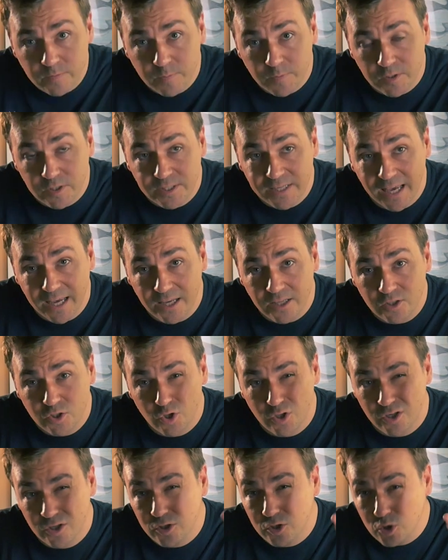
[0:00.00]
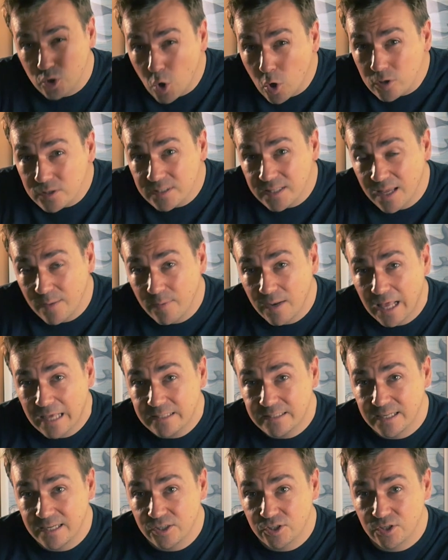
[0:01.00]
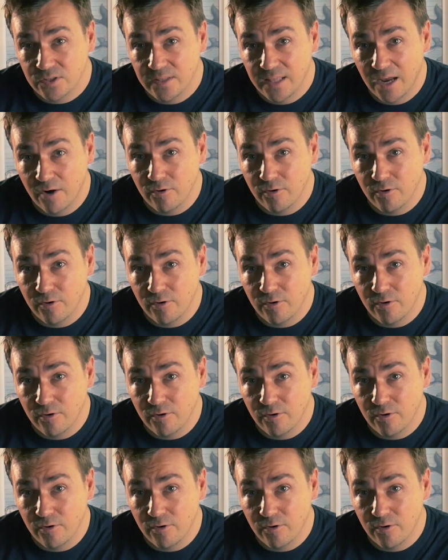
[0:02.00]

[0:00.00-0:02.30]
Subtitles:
per second, so there's no stabilization there.